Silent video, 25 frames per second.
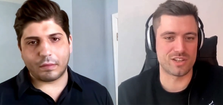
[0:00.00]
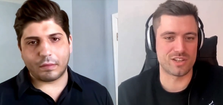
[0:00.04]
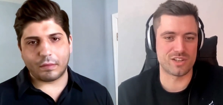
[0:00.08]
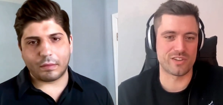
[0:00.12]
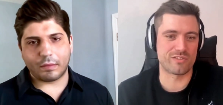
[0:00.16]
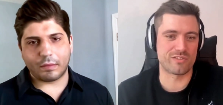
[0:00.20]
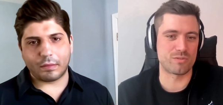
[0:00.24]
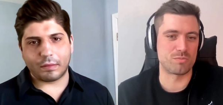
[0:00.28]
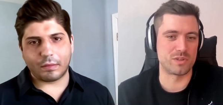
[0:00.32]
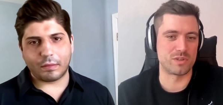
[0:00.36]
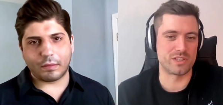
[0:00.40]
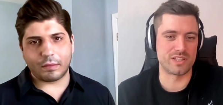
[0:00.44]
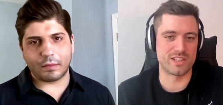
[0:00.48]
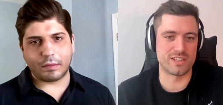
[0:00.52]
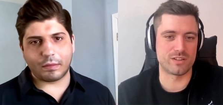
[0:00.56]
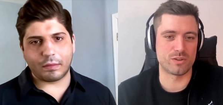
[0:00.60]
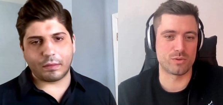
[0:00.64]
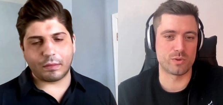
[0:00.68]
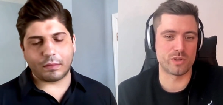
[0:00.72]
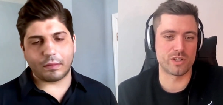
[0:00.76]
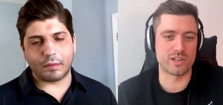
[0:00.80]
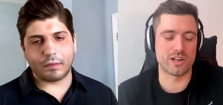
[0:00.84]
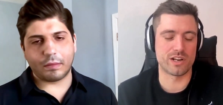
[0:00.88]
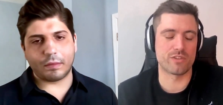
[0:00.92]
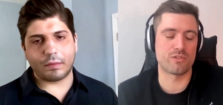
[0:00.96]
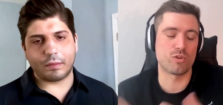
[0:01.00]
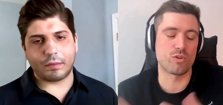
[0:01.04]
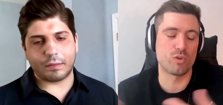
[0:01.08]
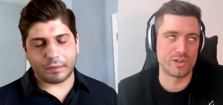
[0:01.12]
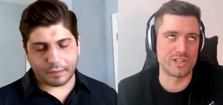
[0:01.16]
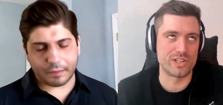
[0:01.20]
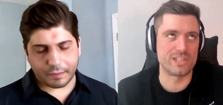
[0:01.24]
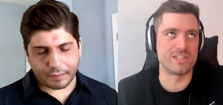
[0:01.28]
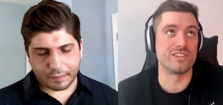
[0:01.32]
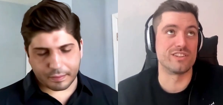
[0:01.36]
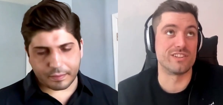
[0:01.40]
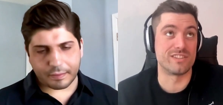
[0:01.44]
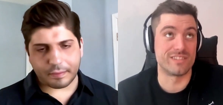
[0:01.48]
Speaker 1: in a customer data warehouse
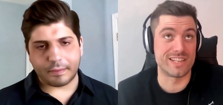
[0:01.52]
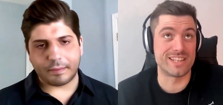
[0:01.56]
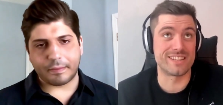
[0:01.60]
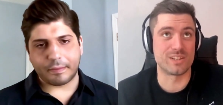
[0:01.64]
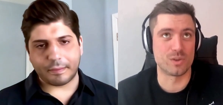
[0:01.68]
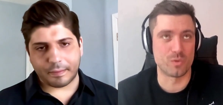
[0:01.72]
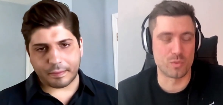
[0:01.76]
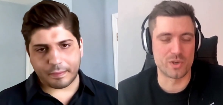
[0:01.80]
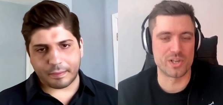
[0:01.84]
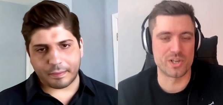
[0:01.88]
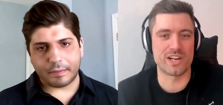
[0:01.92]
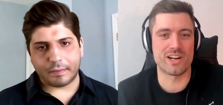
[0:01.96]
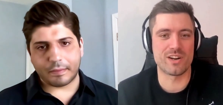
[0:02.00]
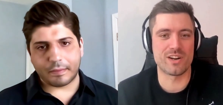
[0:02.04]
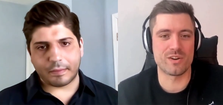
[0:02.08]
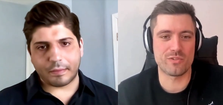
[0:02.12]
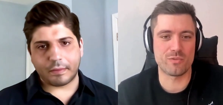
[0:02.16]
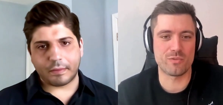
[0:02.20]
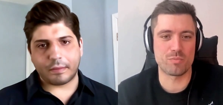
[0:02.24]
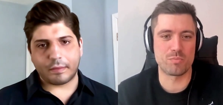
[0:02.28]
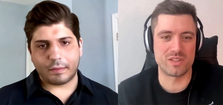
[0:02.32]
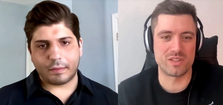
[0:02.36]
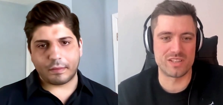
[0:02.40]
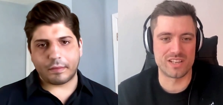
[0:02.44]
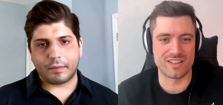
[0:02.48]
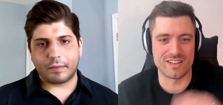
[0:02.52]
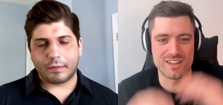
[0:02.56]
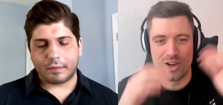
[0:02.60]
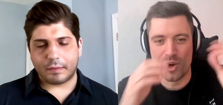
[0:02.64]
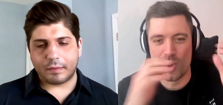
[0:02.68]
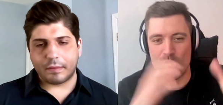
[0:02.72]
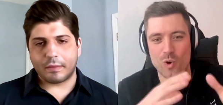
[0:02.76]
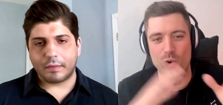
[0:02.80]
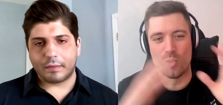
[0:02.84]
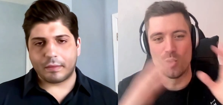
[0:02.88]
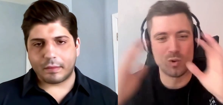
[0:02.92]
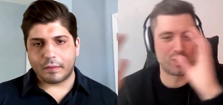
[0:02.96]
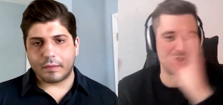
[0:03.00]
or in a data warehouse, but then
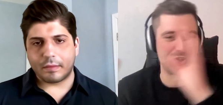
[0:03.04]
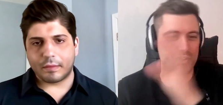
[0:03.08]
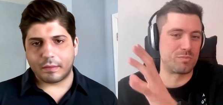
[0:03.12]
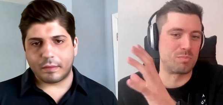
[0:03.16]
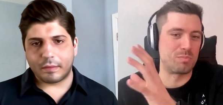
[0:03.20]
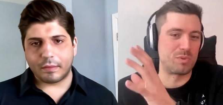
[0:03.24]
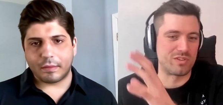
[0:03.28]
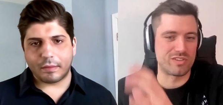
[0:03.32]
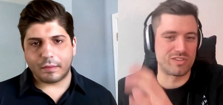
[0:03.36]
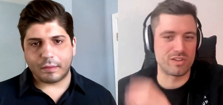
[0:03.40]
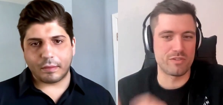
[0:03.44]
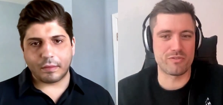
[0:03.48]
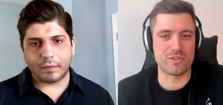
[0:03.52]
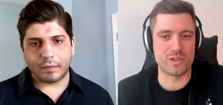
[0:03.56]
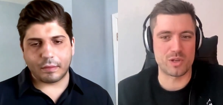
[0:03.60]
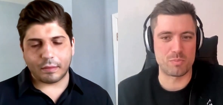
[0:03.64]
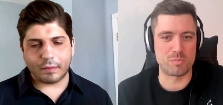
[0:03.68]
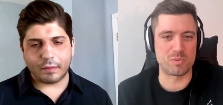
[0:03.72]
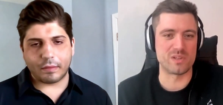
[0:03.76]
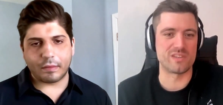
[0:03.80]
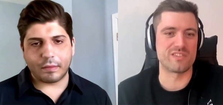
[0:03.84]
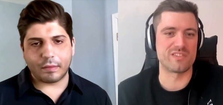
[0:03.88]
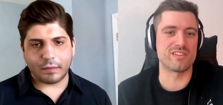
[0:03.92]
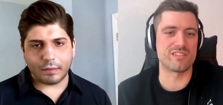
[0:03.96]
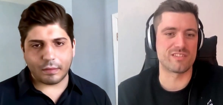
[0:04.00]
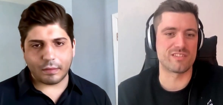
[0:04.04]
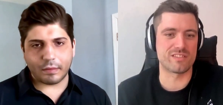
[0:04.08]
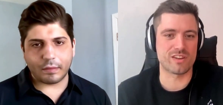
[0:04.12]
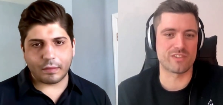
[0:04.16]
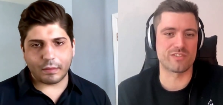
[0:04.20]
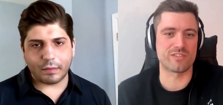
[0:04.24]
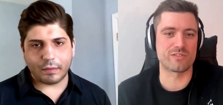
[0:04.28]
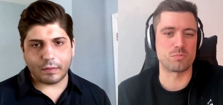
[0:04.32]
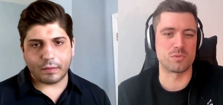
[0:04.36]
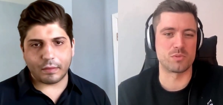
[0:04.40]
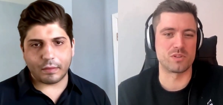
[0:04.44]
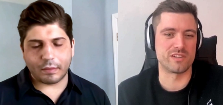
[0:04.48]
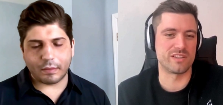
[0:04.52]
only a specific piece is
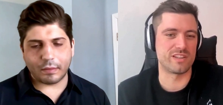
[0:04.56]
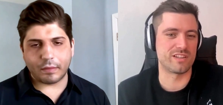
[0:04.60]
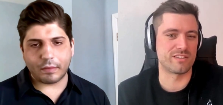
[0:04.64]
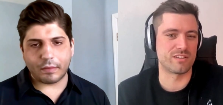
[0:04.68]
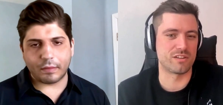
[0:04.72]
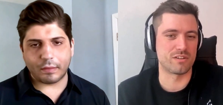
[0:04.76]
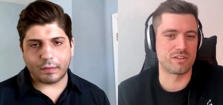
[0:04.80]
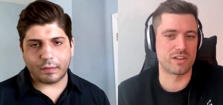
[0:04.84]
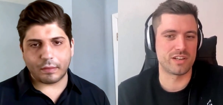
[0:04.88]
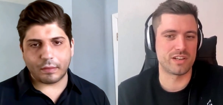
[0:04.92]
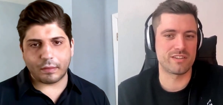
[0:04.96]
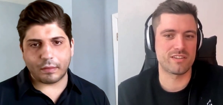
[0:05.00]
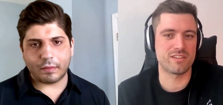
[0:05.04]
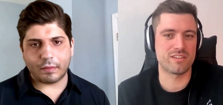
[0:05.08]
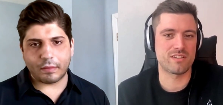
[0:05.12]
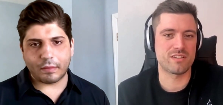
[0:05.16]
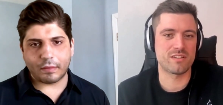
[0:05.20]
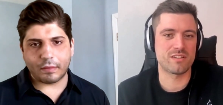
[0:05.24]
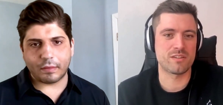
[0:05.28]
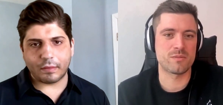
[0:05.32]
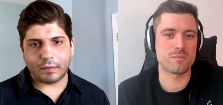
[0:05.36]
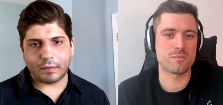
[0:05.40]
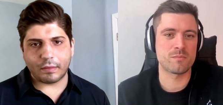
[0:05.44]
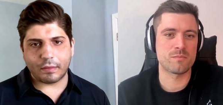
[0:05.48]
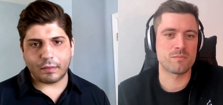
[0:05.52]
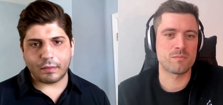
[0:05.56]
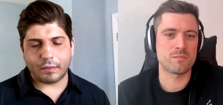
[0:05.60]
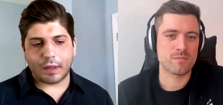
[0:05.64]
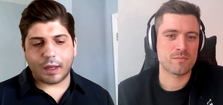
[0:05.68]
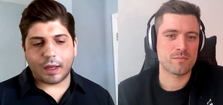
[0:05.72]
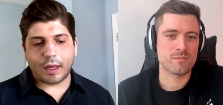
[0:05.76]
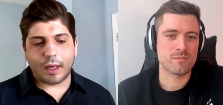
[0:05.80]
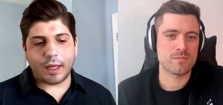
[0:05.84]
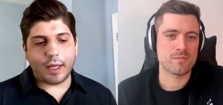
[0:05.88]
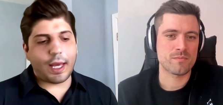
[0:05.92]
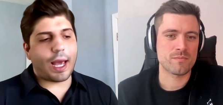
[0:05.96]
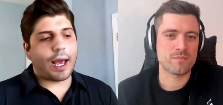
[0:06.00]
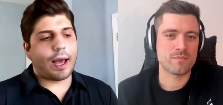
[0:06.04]
customer data, right?
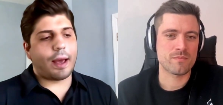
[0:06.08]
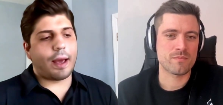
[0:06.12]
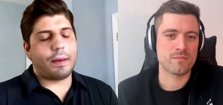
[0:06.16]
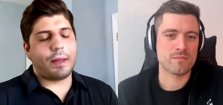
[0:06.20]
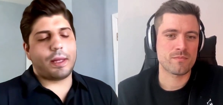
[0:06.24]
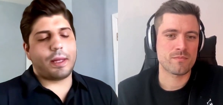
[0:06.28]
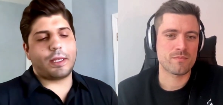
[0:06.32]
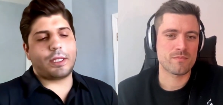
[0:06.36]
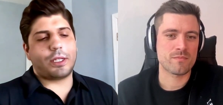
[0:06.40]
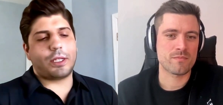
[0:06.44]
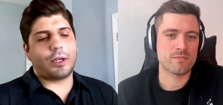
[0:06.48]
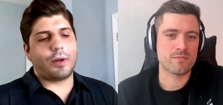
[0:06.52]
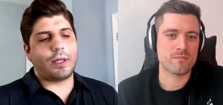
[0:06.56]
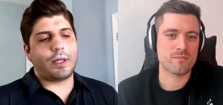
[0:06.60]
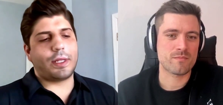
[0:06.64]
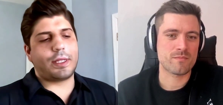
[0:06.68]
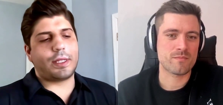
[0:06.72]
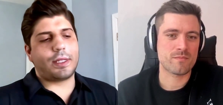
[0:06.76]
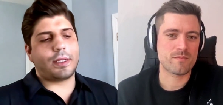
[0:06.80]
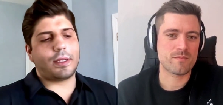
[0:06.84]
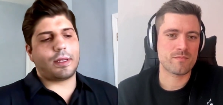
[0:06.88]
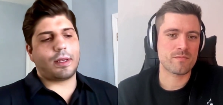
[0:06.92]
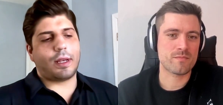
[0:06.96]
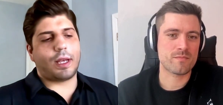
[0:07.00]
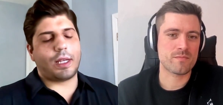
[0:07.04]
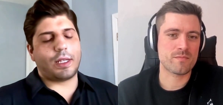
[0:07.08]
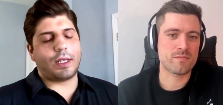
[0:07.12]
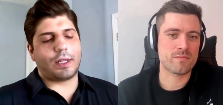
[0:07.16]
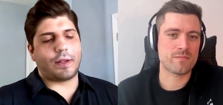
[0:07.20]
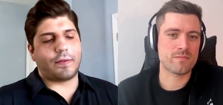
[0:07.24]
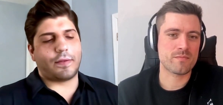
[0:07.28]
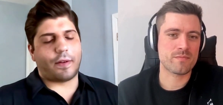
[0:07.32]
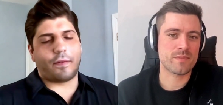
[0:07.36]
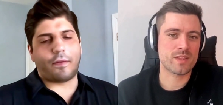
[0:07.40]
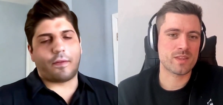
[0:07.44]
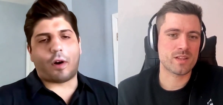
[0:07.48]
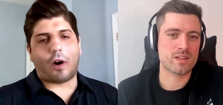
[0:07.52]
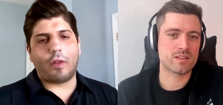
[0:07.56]
Speaker 2: Yeah, I mean, so it's
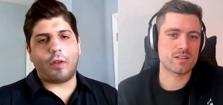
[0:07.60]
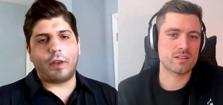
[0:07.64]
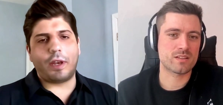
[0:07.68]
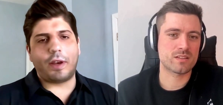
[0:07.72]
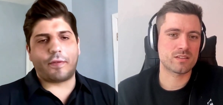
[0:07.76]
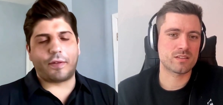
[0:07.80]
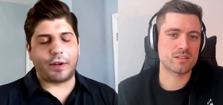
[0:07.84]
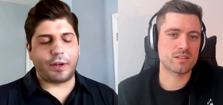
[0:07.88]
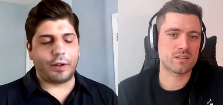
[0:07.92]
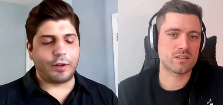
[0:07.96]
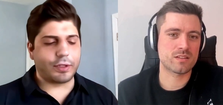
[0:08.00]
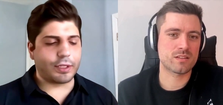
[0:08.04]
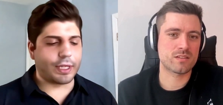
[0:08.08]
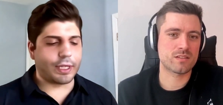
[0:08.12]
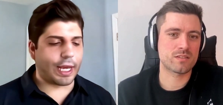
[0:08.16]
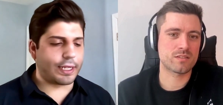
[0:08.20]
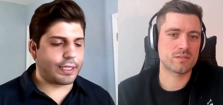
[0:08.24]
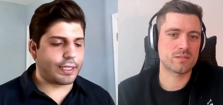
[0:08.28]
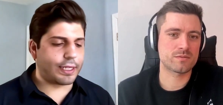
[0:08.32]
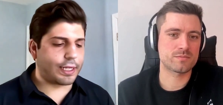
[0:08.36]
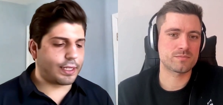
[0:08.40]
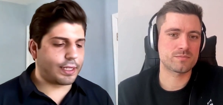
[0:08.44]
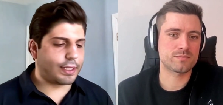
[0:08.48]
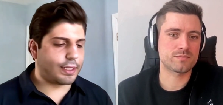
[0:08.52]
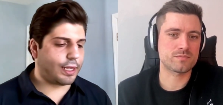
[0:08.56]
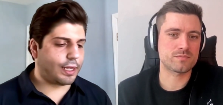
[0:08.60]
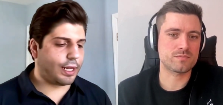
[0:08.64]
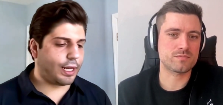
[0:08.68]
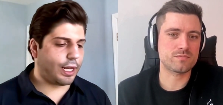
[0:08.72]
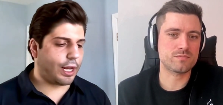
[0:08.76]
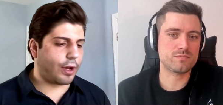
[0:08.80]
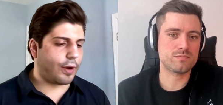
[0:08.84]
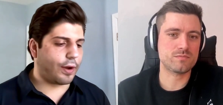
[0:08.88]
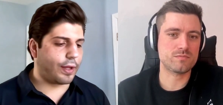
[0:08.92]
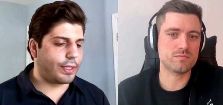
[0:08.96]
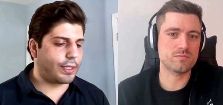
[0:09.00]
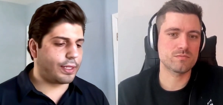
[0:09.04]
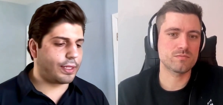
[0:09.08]
of all the different use cases, you
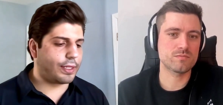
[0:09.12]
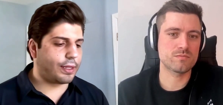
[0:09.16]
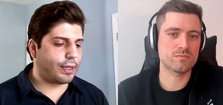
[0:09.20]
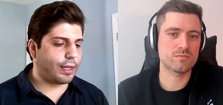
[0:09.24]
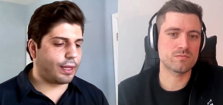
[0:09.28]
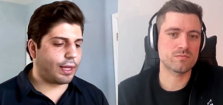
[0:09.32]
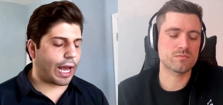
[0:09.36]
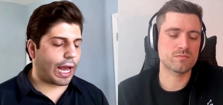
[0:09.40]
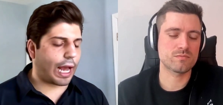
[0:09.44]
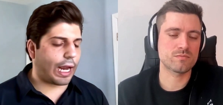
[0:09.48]
know, it's the